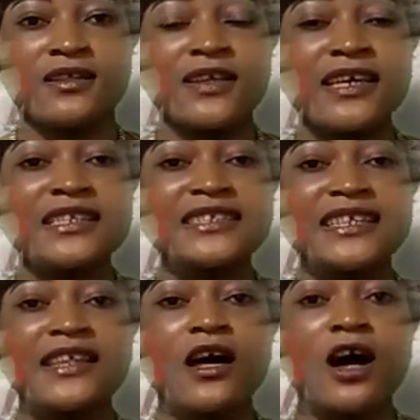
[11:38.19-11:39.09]
The
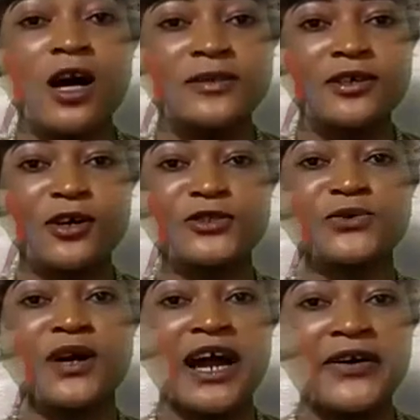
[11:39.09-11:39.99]
internet helps us to
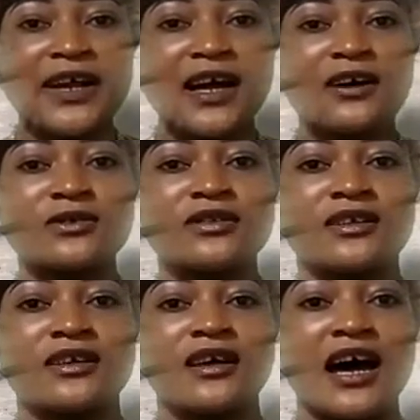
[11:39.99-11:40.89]
carry out
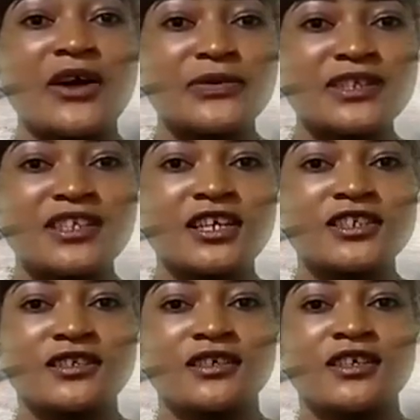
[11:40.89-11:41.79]
our research,
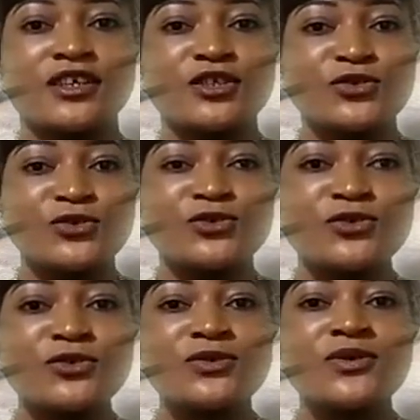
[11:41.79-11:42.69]
to
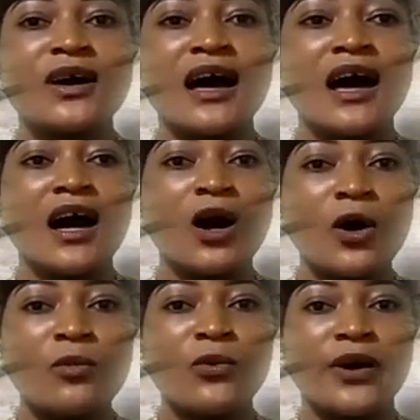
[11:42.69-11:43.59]
do our
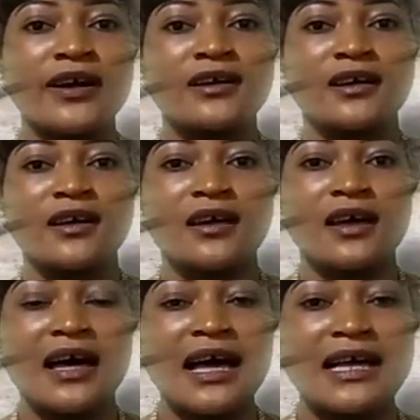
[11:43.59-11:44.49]
homework,
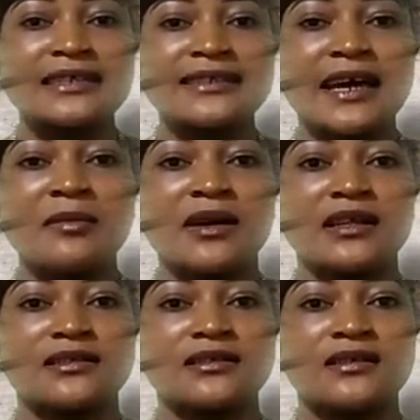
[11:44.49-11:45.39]
our assignments.